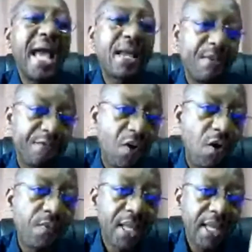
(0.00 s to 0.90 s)
be like
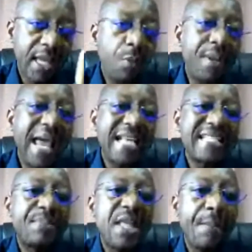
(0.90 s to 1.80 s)
before. It will be like
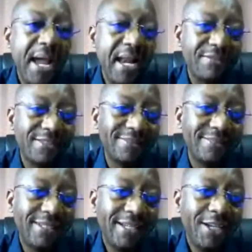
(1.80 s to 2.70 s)
September 11.
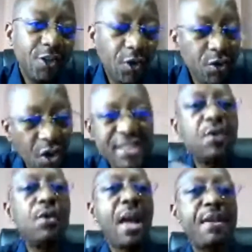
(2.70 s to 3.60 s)
You know, nothing
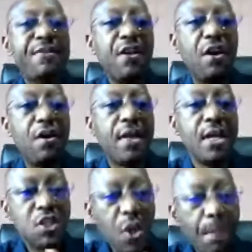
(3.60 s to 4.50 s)
will be like before.
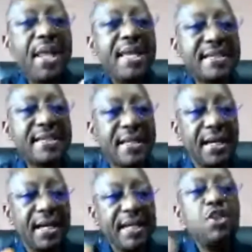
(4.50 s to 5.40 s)
So please,
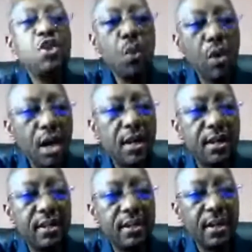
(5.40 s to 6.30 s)
the new
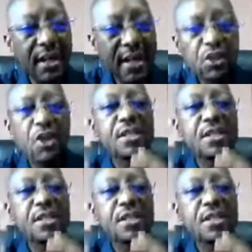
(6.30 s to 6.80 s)
world, let